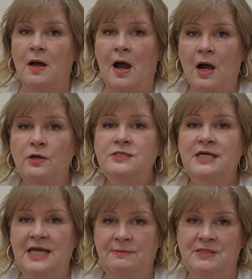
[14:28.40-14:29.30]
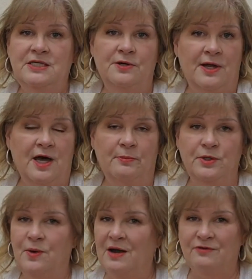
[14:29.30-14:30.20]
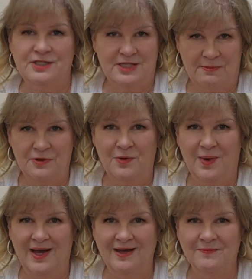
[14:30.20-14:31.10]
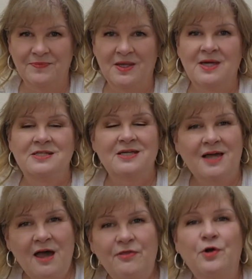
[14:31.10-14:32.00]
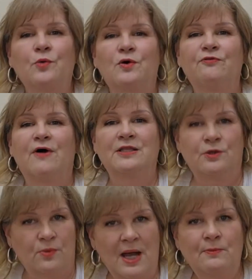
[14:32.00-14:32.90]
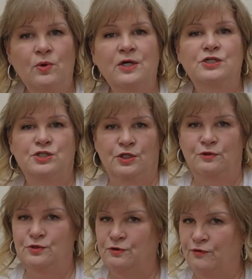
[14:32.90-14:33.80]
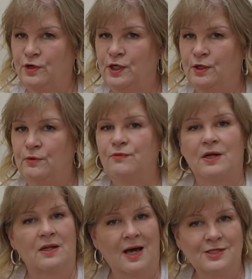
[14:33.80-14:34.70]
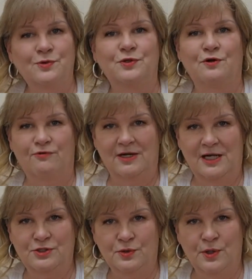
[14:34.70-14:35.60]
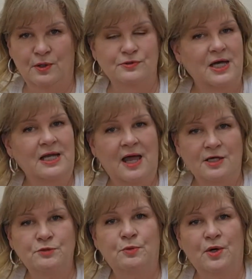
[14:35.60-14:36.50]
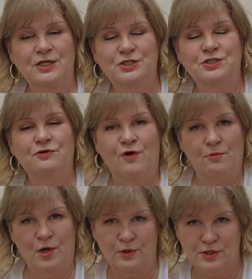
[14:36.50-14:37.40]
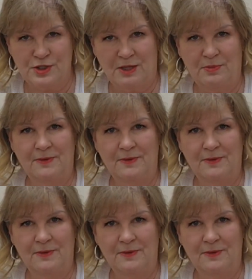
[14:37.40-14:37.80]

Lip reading: our team is here to help you every step of the way. Together, we'll find the right mortgage solution for you that aligns with your financial goals and aspirations of homeownership.